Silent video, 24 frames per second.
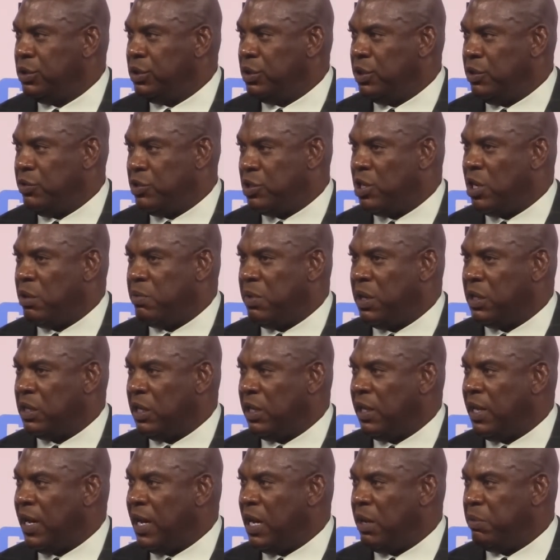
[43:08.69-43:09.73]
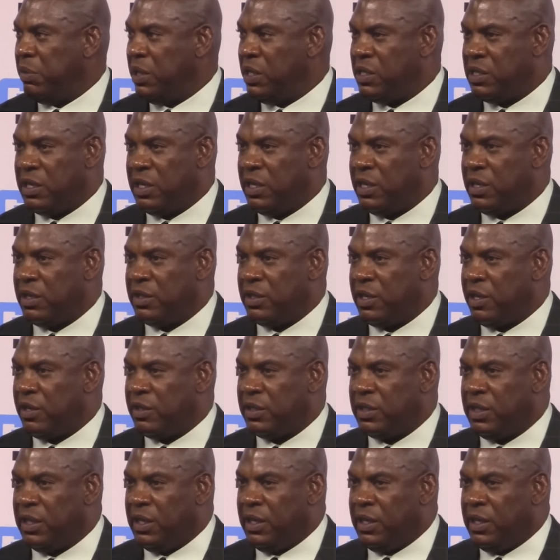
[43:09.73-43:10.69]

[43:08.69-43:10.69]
He was talking about the linemen. He said they're they're